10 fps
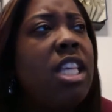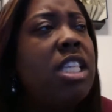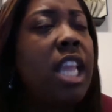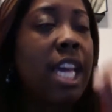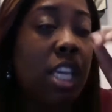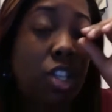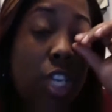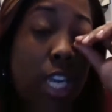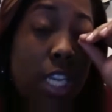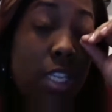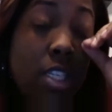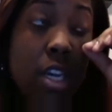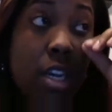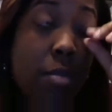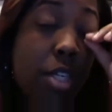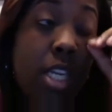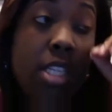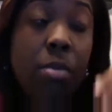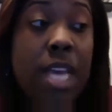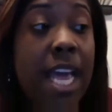this lady, she needs
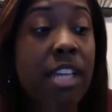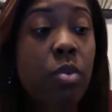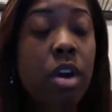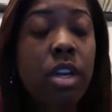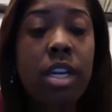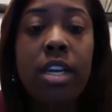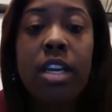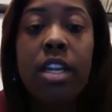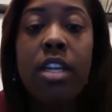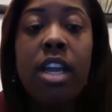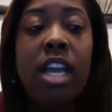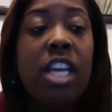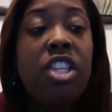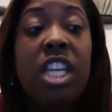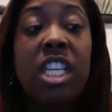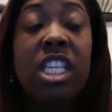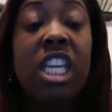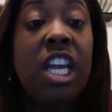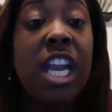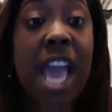some tax work done, and she needs
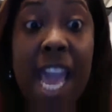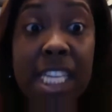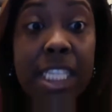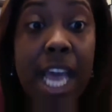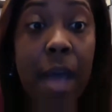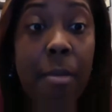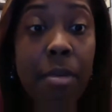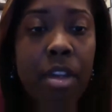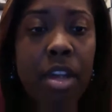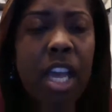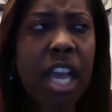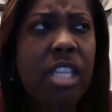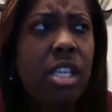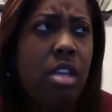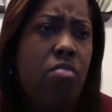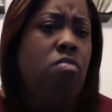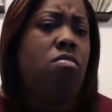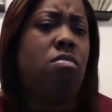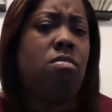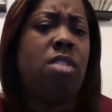it done ASAP. I said,
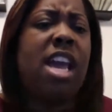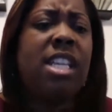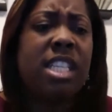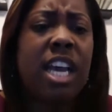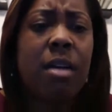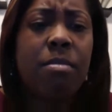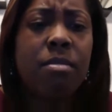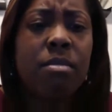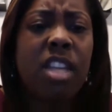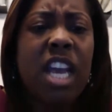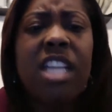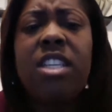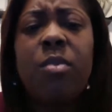ASAP? I